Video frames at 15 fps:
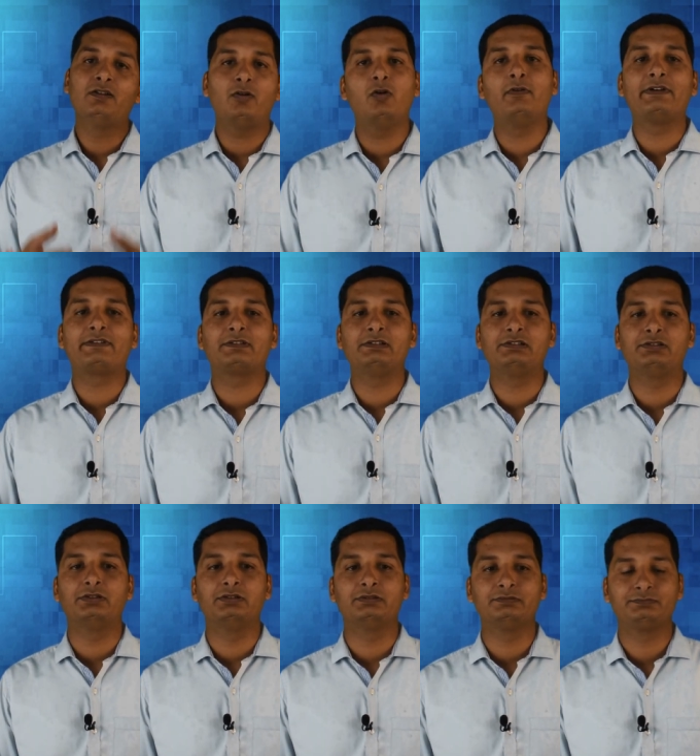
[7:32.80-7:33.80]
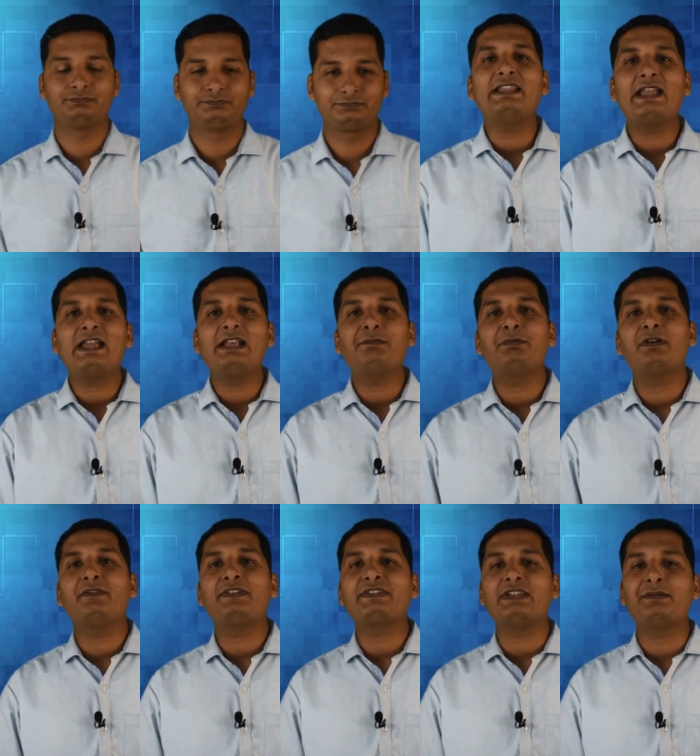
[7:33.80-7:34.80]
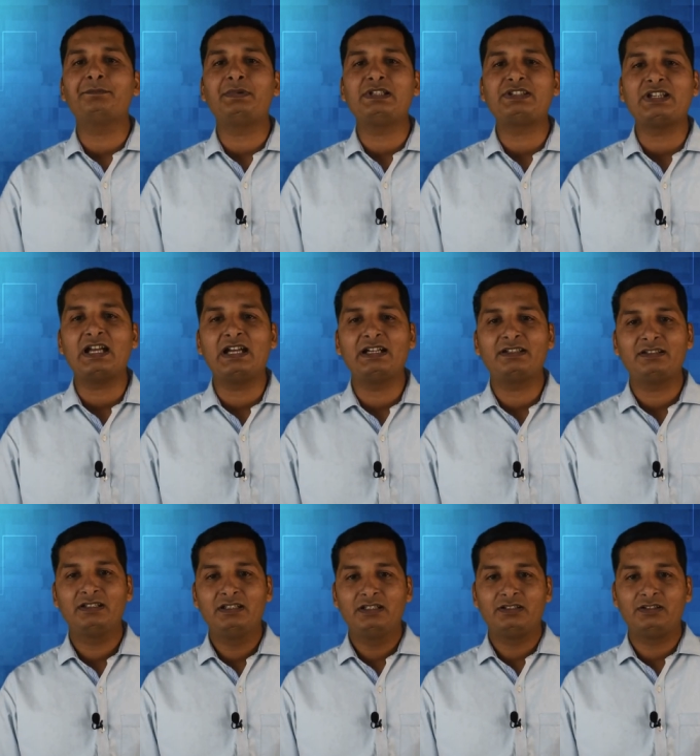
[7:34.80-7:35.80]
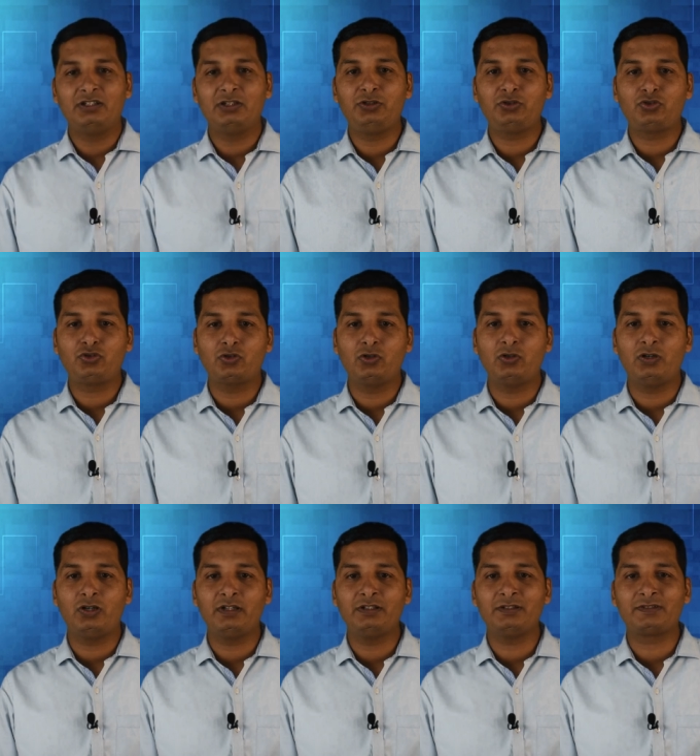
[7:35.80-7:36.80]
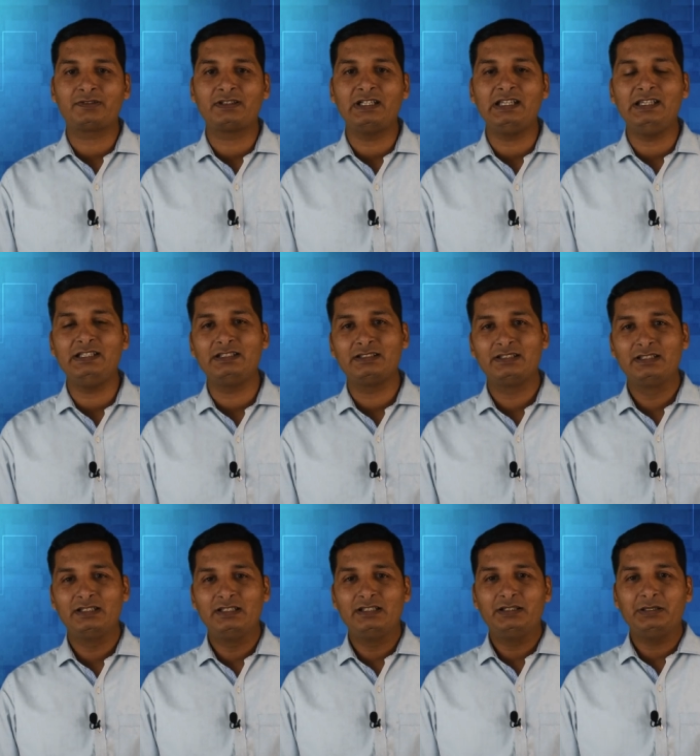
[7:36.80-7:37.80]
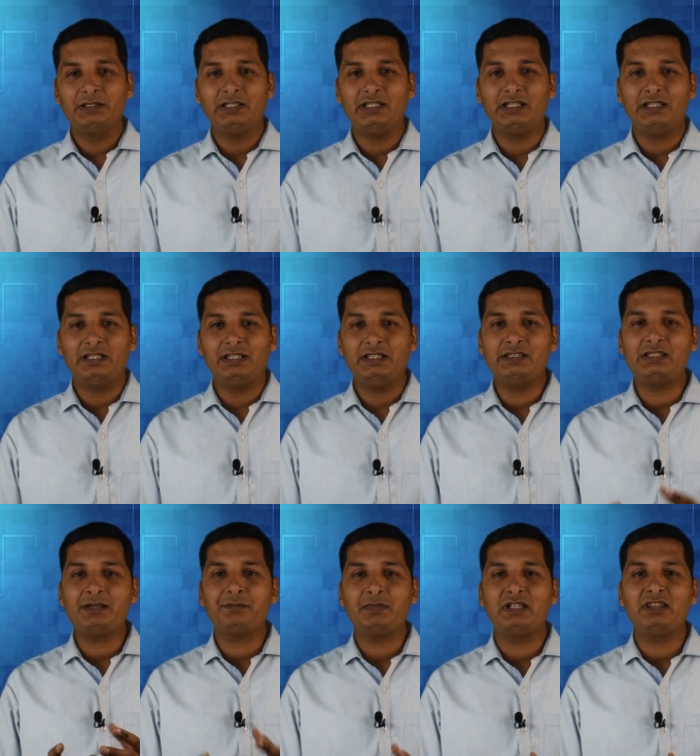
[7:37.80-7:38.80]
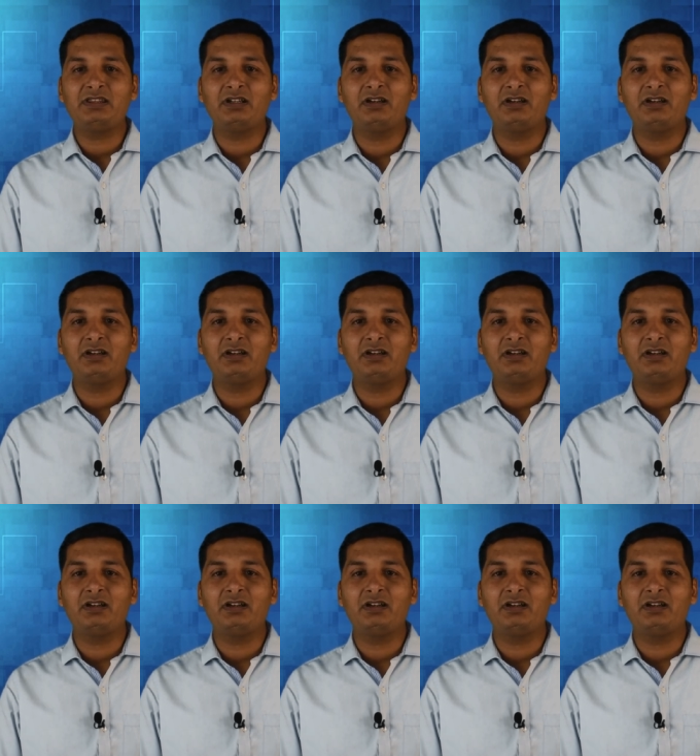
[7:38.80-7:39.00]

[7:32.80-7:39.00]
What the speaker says: oversold zone. With the help of a sample chart that you show on your screen, in the month